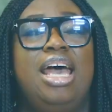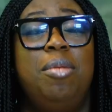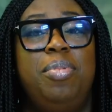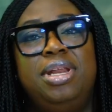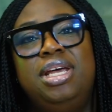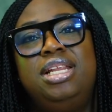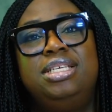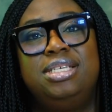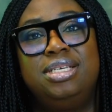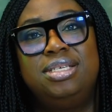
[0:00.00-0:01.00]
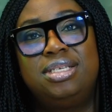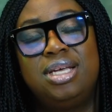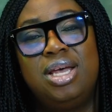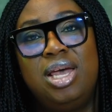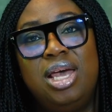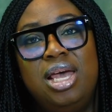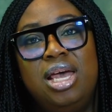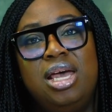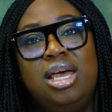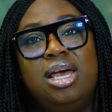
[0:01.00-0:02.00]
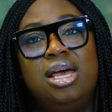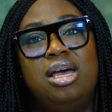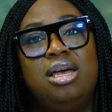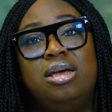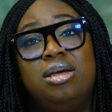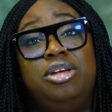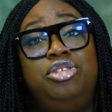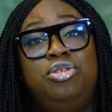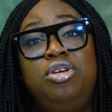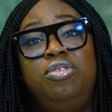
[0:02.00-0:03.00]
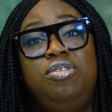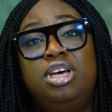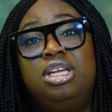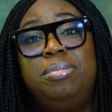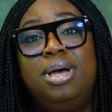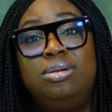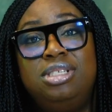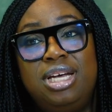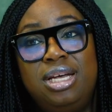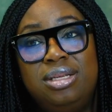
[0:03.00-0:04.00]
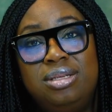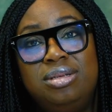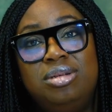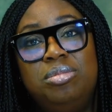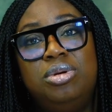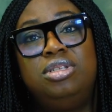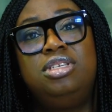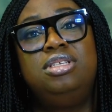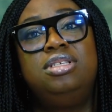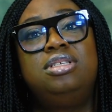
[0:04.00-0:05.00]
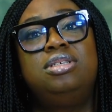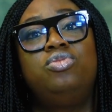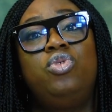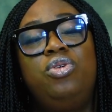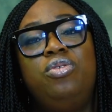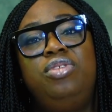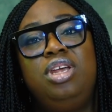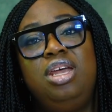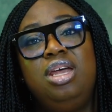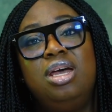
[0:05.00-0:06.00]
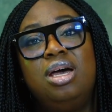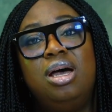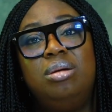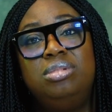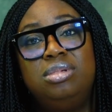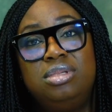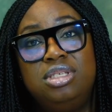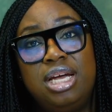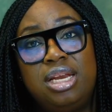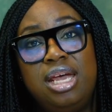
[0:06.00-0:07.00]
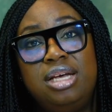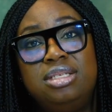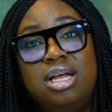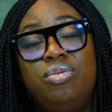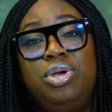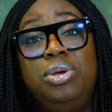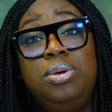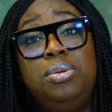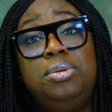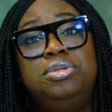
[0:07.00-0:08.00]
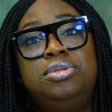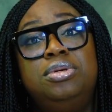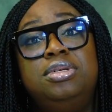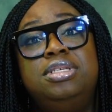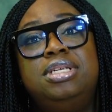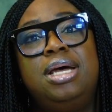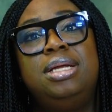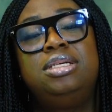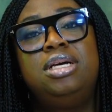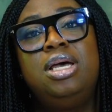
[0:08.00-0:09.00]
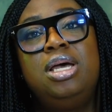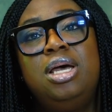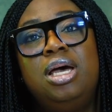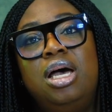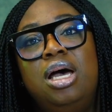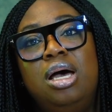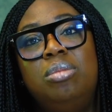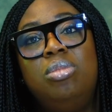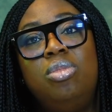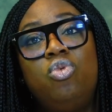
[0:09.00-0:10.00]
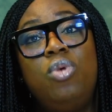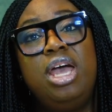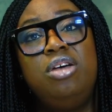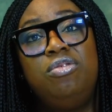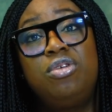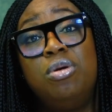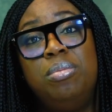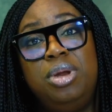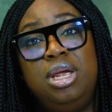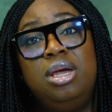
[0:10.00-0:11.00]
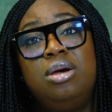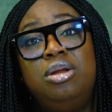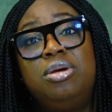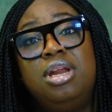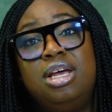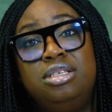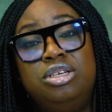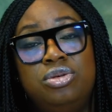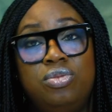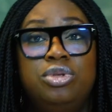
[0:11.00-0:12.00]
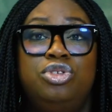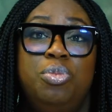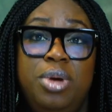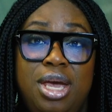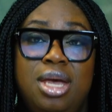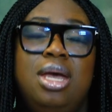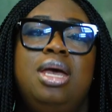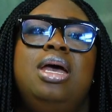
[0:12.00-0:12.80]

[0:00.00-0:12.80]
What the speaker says: Gap analysis, I don't know if you've heard about it, but it's one of the techniques that we use to understand where a company, an organization wants to be.